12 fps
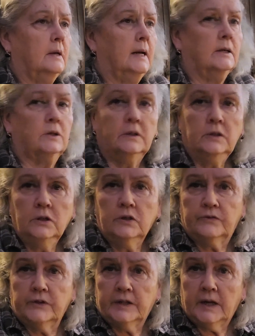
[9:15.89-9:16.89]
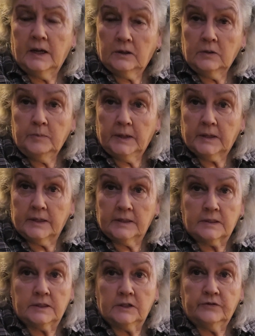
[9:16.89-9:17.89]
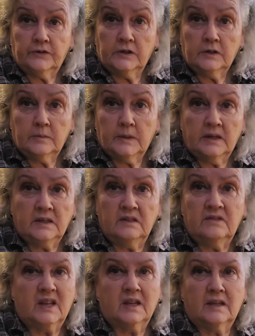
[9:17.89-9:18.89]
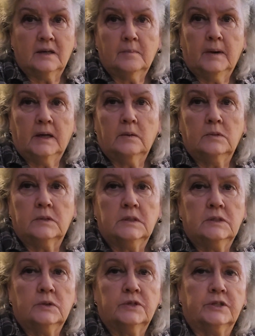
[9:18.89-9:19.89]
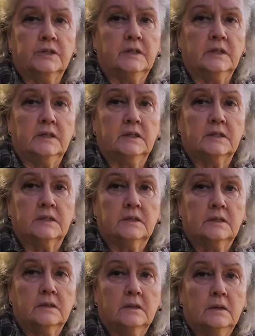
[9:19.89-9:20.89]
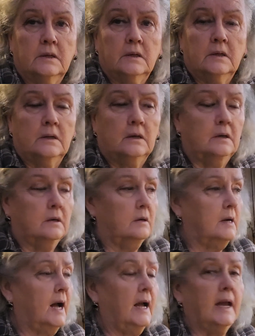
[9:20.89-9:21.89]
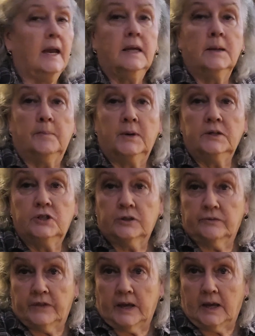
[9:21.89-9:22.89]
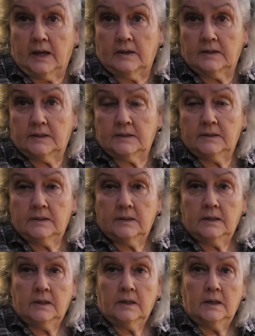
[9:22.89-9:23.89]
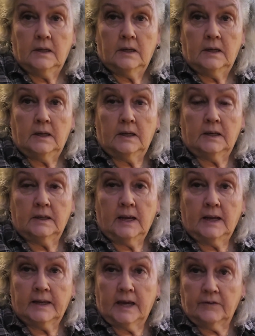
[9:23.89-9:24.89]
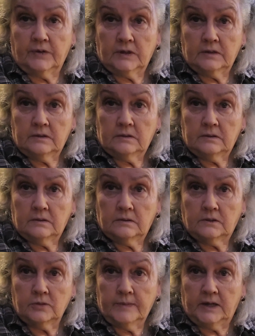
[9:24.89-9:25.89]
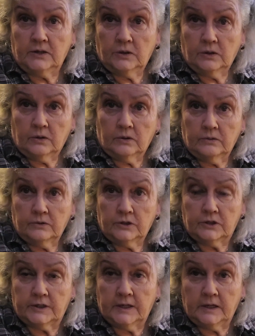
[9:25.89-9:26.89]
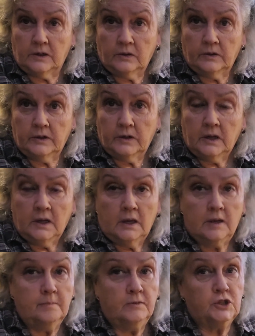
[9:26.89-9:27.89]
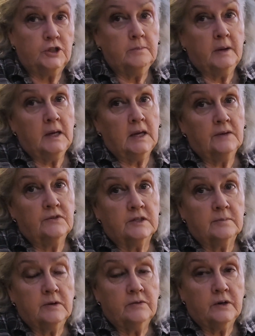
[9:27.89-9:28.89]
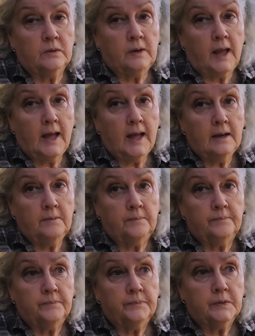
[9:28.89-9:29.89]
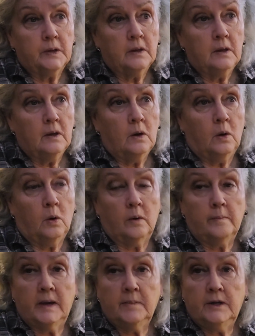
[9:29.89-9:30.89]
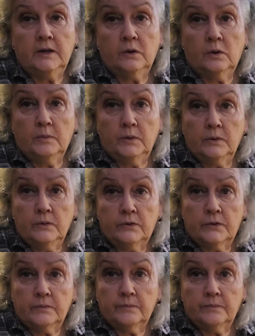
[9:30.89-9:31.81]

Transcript: I could look for that. I could pick that stuff up. I didn't think anybody was interested in it. I had a bunch of that, and I gave it to my daughter to sell. And she may have some of it online, or it may be in her booth.